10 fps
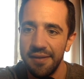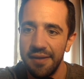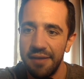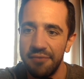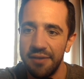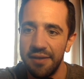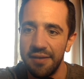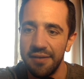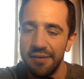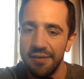
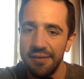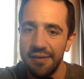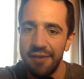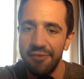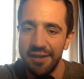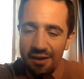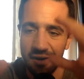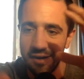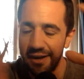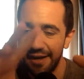everything
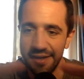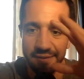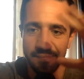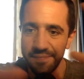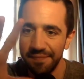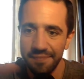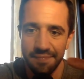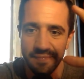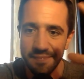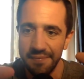kind of like
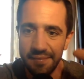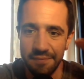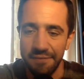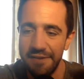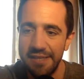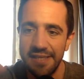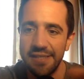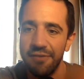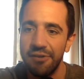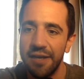fits
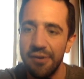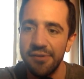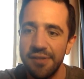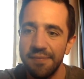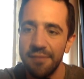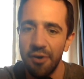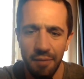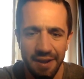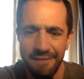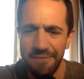into everything else. God,
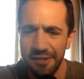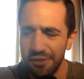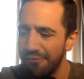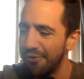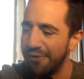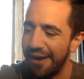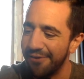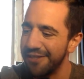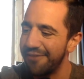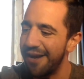I'm getting philosophical now
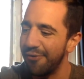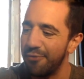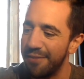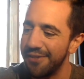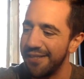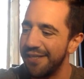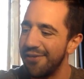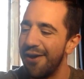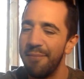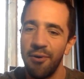because I've had almost an
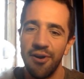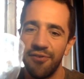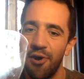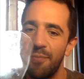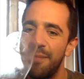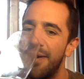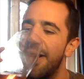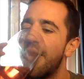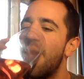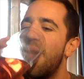entire bottle of Copperberg.